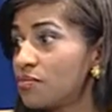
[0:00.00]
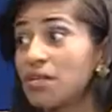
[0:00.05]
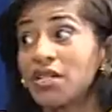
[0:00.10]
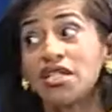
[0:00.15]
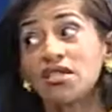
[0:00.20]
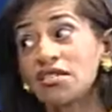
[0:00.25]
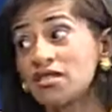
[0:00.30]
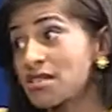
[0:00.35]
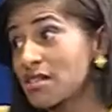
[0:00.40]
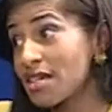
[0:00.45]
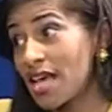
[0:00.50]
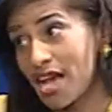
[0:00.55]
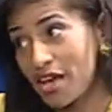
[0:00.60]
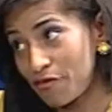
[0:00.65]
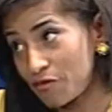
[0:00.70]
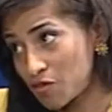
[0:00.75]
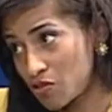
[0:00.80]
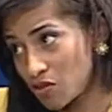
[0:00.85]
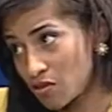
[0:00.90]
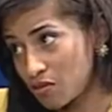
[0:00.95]
But it doesn't
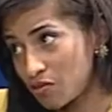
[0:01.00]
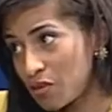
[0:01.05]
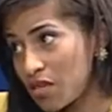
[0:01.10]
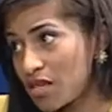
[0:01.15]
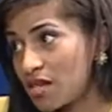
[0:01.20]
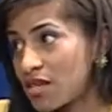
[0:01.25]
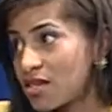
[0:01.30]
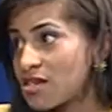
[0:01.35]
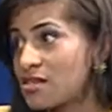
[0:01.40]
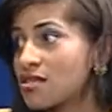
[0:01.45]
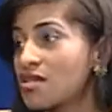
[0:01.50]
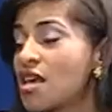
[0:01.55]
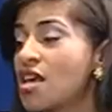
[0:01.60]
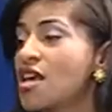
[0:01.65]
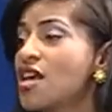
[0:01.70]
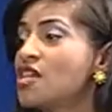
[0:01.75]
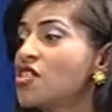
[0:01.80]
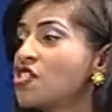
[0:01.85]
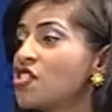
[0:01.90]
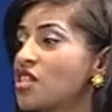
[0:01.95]
have to, because
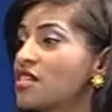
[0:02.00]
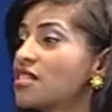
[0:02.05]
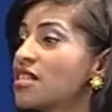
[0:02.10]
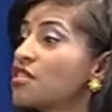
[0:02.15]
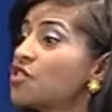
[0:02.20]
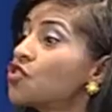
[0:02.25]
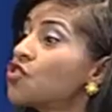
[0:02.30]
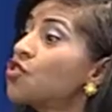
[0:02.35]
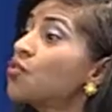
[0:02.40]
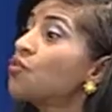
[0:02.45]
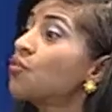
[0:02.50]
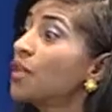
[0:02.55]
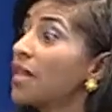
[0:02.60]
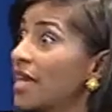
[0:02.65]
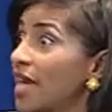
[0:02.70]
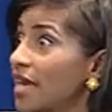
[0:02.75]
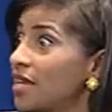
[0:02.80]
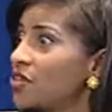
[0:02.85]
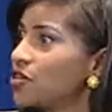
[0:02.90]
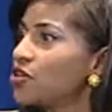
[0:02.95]
just as you
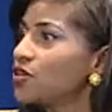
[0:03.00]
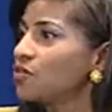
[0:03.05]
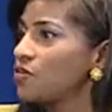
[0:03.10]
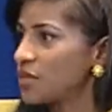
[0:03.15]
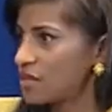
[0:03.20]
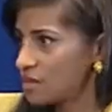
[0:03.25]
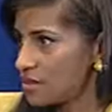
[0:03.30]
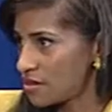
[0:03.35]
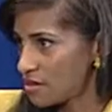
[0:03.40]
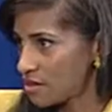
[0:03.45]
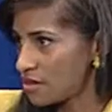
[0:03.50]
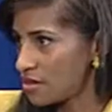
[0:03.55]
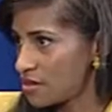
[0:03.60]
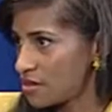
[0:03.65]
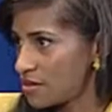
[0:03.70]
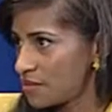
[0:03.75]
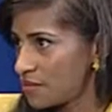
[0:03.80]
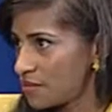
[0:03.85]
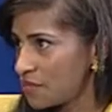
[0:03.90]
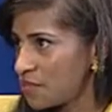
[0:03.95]
plan your business,